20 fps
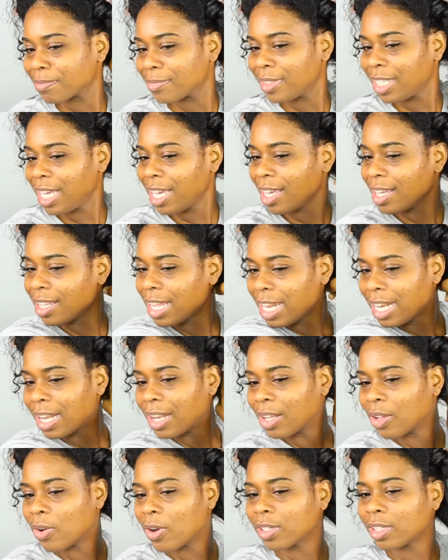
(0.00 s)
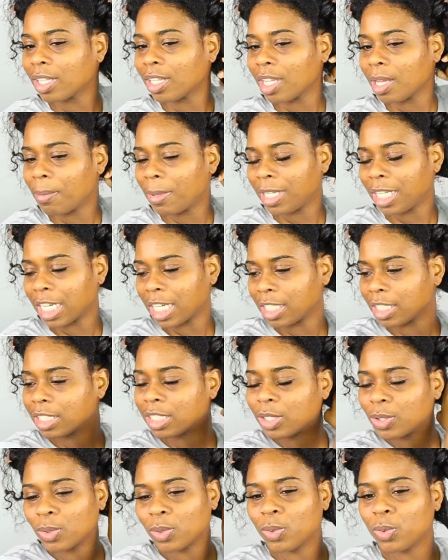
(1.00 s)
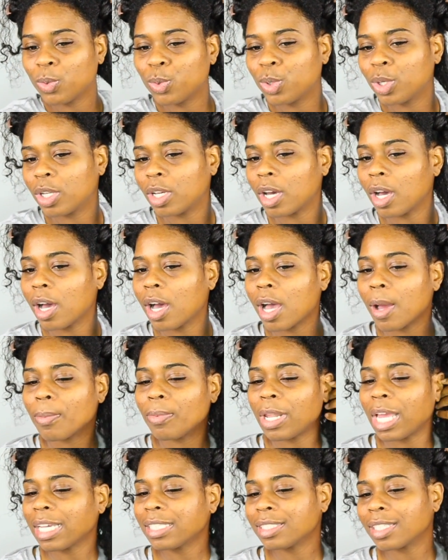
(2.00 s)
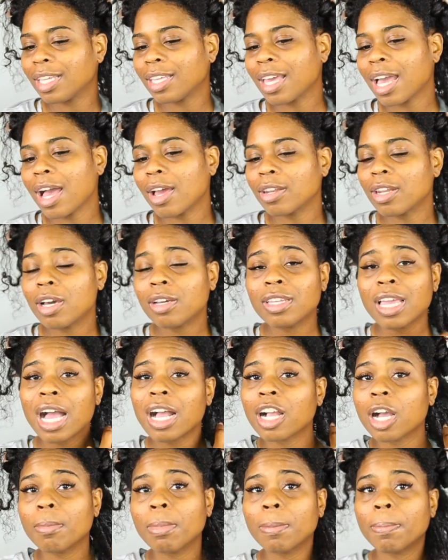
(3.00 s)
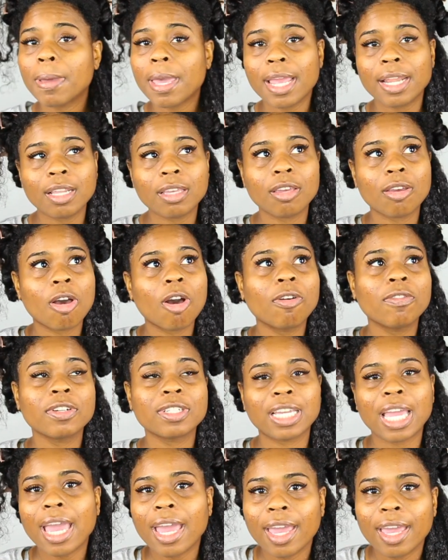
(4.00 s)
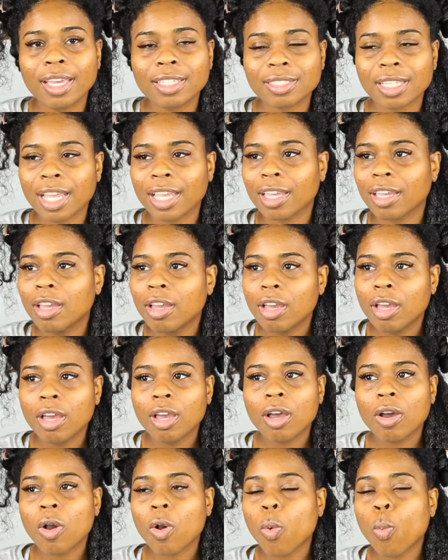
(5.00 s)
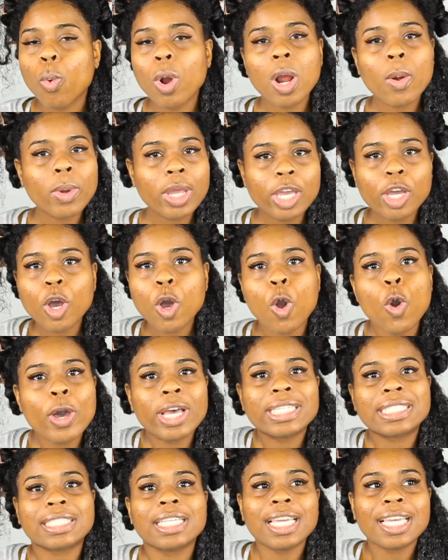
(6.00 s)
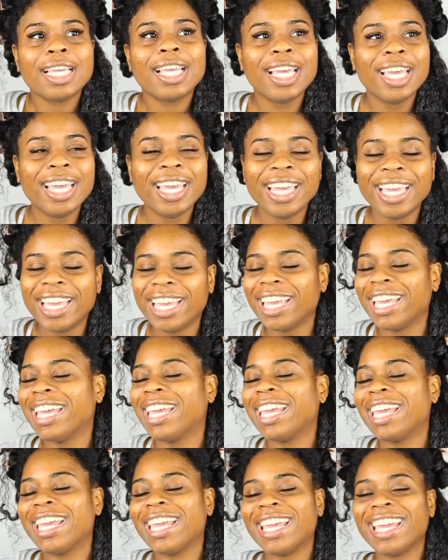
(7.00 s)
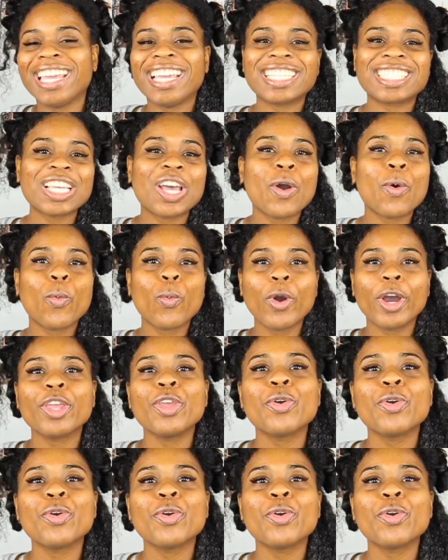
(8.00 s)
yeah, and lowered the limit down to 2. Next thing y'all know, y'all gonna be panicking over gas. Like, where we going, sis? Where